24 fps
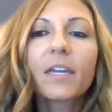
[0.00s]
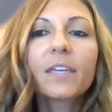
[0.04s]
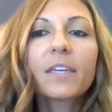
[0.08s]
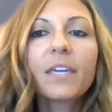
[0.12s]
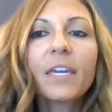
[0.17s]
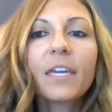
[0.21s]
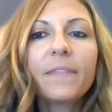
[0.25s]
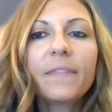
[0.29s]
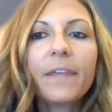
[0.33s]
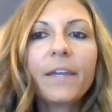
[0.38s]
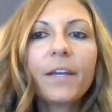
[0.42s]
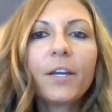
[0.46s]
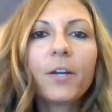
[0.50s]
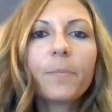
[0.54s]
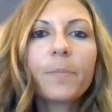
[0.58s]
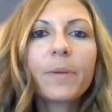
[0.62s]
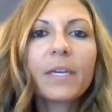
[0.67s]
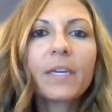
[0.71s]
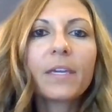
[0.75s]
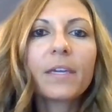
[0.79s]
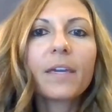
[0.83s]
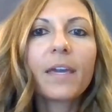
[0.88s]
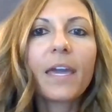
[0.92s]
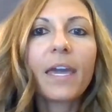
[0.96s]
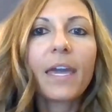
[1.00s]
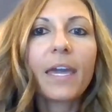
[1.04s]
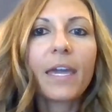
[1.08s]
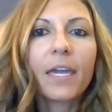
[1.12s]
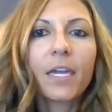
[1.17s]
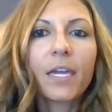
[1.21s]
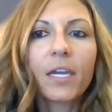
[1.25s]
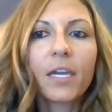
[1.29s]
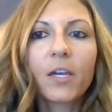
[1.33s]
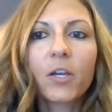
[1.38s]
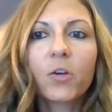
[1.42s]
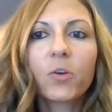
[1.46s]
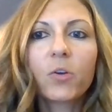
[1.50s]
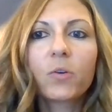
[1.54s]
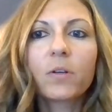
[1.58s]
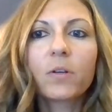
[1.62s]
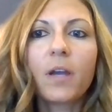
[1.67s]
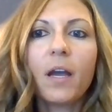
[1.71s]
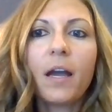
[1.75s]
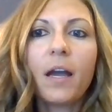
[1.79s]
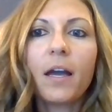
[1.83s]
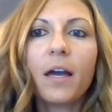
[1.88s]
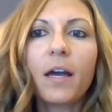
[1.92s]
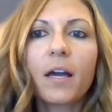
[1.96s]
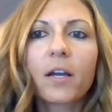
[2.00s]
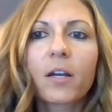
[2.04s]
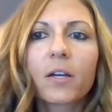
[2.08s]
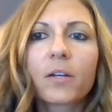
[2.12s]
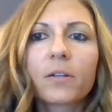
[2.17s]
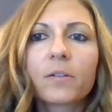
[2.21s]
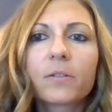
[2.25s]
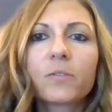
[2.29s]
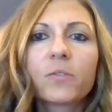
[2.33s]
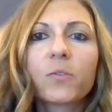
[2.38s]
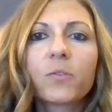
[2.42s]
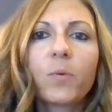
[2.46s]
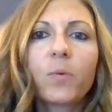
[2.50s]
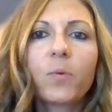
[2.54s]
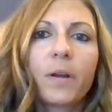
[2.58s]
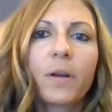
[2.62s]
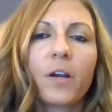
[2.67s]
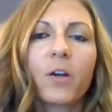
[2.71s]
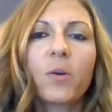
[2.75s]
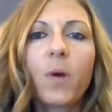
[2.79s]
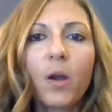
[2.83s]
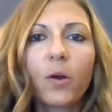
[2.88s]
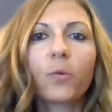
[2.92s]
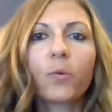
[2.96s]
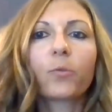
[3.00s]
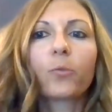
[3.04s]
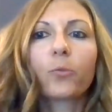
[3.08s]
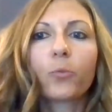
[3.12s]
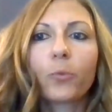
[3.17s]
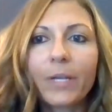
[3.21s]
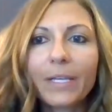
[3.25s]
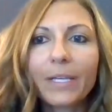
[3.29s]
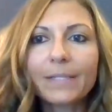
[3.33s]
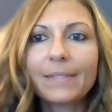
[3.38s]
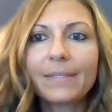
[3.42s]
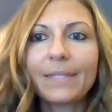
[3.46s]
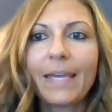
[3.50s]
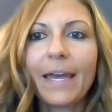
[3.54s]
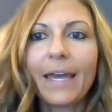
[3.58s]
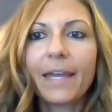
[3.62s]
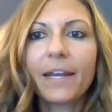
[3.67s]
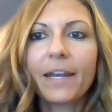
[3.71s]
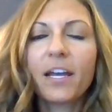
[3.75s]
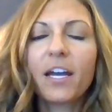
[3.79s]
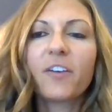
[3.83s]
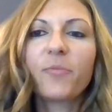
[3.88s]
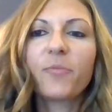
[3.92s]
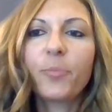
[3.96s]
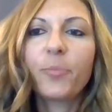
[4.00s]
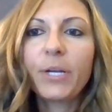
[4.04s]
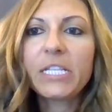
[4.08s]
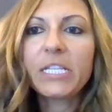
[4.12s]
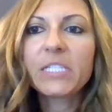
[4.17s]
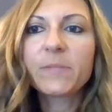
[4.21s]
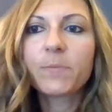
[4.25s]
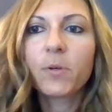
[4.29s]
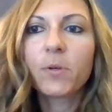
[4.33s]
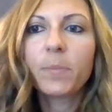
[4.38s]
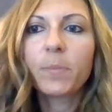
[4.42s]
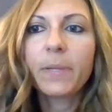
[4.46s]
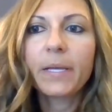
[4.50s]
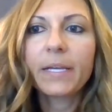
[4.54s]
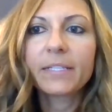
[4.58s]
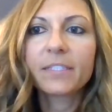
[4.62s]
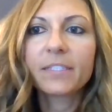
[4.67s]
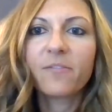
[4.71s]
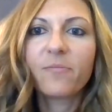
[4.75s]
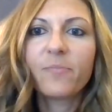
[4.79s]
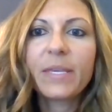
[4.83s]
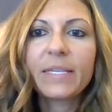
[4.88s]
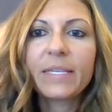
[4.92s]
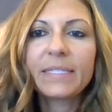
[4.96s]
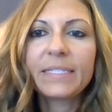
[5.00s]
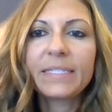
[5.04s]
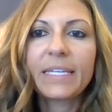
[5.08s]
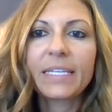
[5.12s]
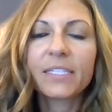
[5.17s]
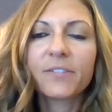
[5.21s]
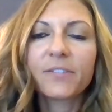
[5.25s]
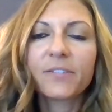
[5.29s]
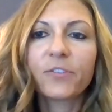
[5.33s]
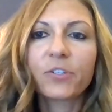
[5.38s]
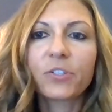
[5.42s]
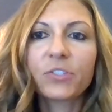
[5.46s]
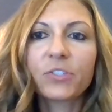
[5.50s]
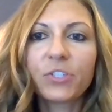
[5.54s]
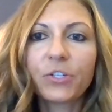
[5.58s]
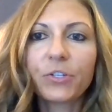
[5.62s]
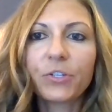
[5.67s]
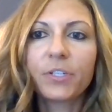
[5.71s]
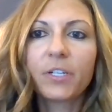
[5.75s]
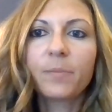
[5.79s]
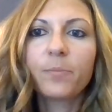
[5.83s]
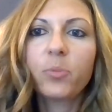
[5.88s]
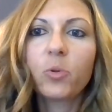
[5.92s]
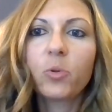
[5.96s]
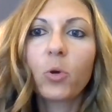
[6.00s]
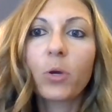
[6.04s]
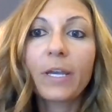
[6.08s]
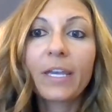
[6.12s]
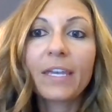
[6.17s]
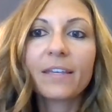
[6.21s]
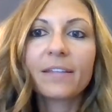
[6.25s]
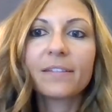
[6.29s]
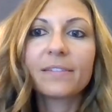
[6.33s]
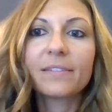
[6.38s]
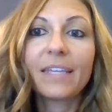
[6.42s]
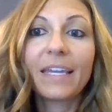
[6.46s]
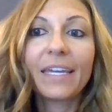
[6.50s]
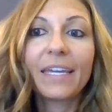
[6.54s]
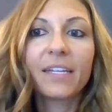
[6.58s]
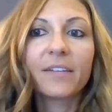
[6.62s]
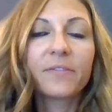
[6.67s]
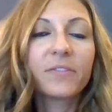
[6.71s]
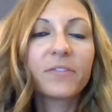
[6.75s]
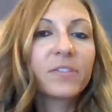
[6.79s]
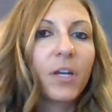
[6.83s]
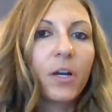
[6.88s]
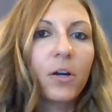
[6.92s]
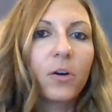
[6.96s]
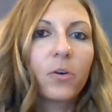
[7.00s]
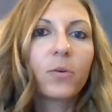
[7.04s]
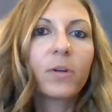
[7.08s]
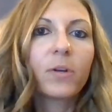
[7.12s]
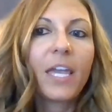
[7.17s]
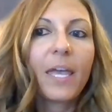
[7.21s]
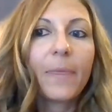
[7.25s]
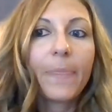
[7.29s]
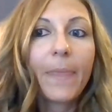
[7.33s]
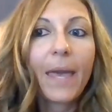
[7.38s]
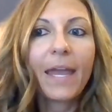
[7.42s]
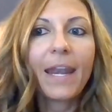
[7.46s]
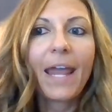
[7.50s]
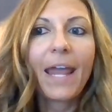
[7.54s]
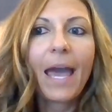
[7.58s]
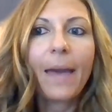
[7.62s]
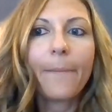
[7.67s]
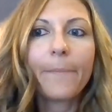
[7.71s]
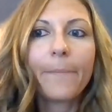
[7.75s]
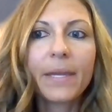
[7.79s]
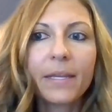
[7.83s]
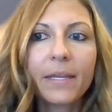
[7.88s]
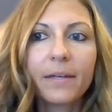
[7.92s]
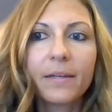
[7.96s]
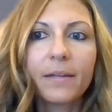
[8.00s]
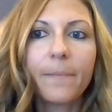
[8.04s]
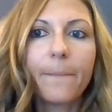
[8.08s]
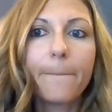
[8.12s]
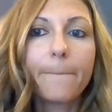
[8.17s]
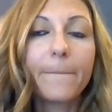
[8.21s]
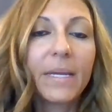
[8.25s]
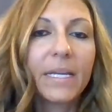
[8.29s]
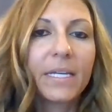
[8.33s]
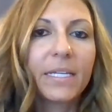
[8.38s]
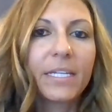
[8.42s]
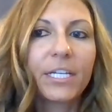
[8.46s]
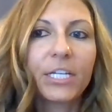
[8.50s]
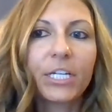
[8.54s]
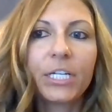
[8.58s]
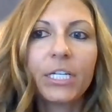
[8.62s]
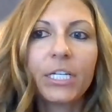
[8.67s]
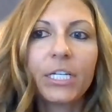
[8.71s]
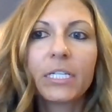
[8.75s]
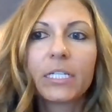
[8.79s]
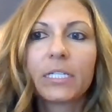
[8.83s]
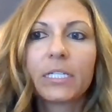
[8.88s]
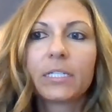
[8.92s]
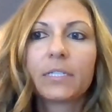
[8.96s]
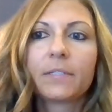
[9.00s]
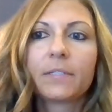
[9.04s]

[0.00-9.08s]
Can there be a quote unquote reset of principal place of business for certain employees? And if so, can that happen mid-year?